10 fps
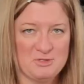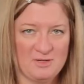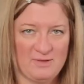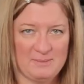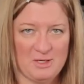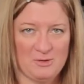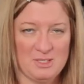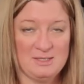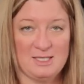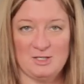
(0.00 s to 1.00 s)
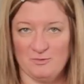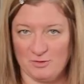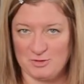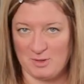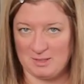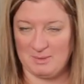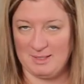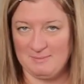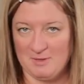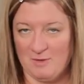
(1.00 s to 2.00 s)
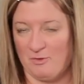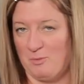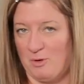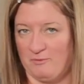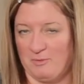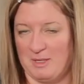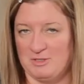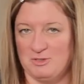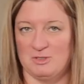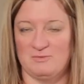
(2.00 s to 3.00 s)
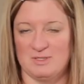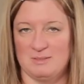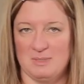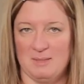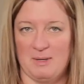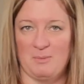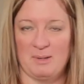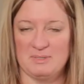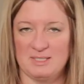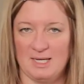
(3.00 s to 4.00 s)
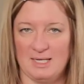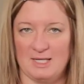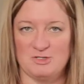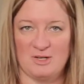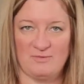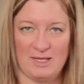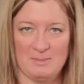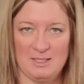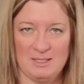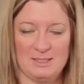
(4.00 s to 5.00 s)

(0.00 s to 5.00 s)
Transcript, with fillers: Chef Amy Hoagie. Thank you for joining me. For more information, you can visit me at my website at chef amy dot com.